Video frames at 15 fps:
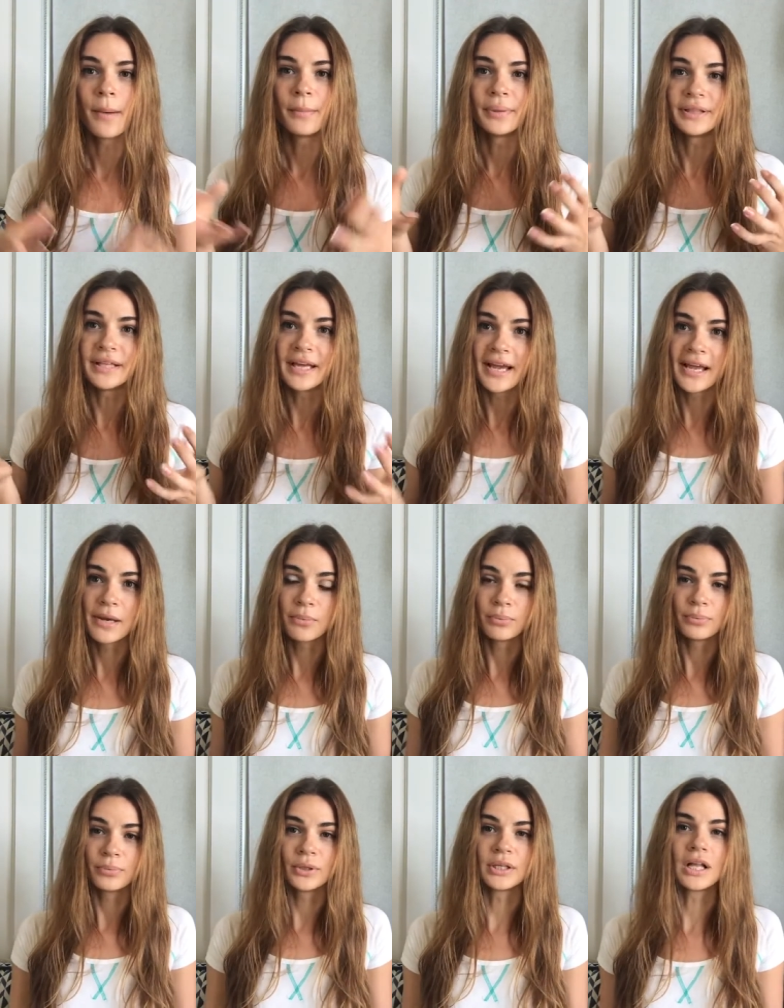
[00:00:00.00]
but they
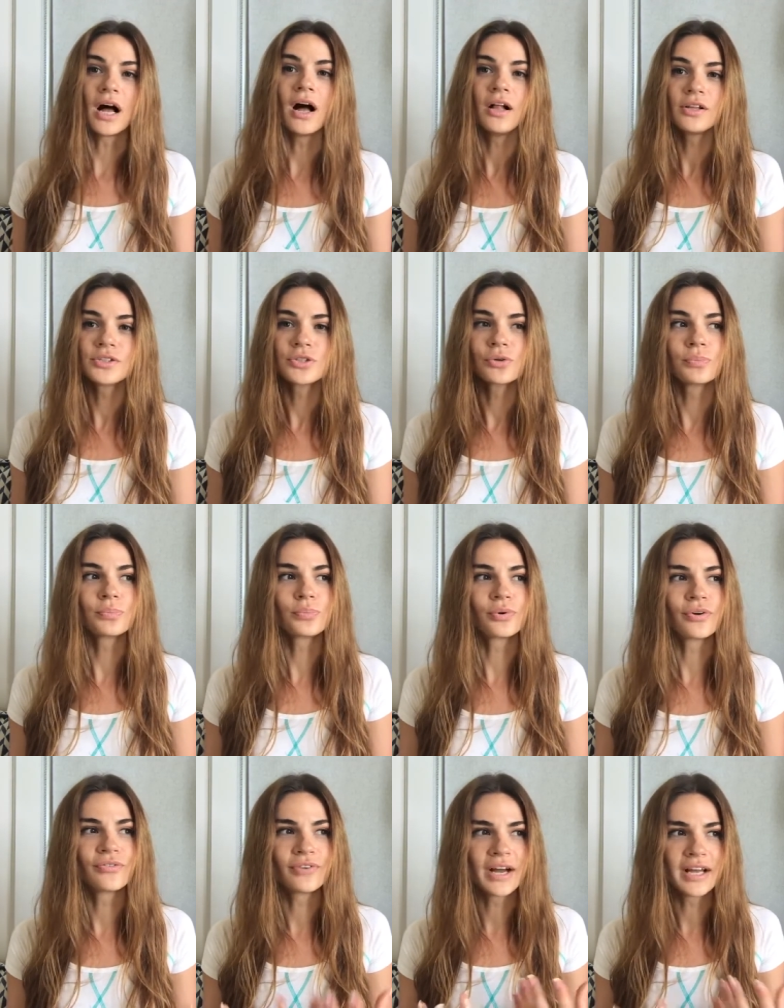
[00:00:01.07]
will also
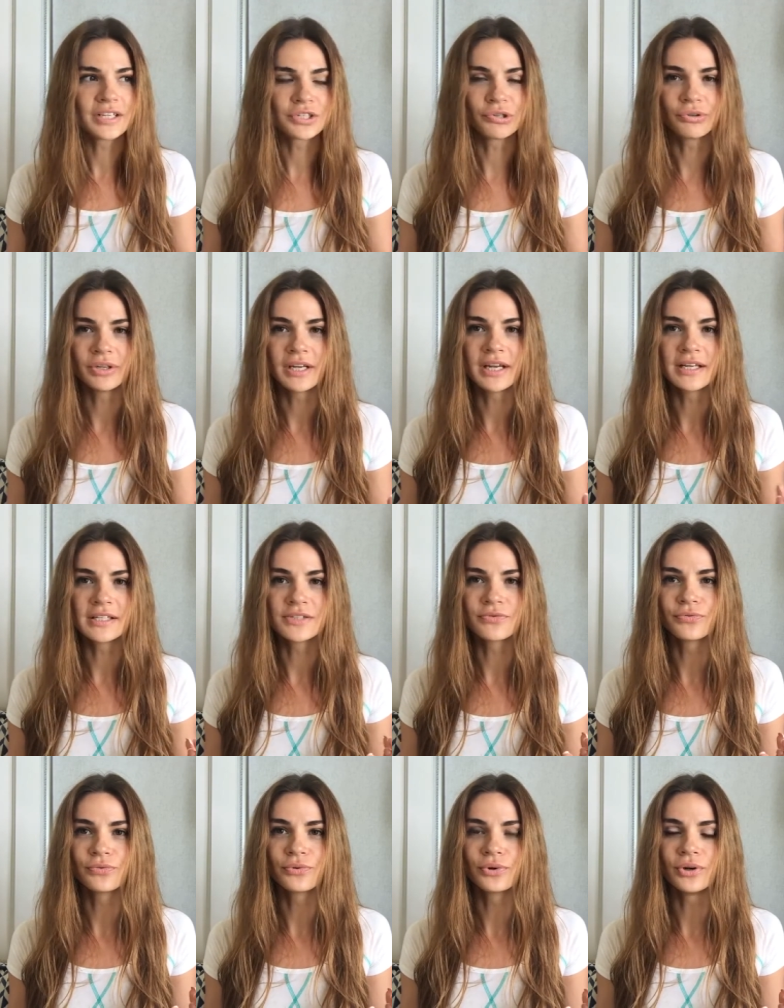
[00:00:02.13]
prevent your nails
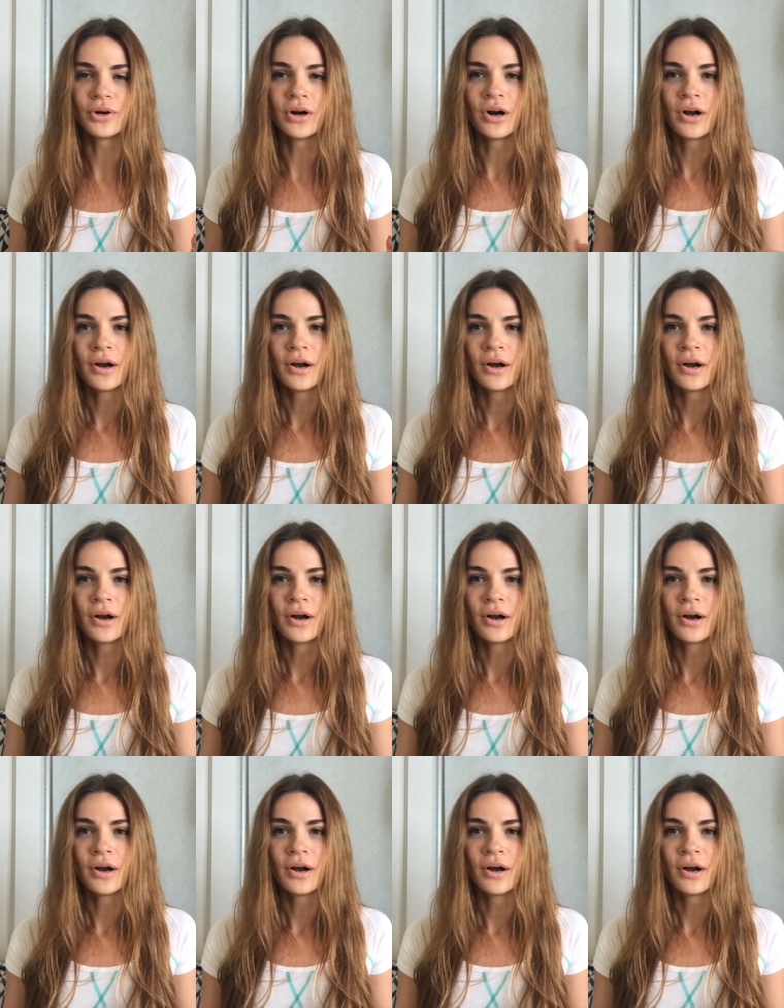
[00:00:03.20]
from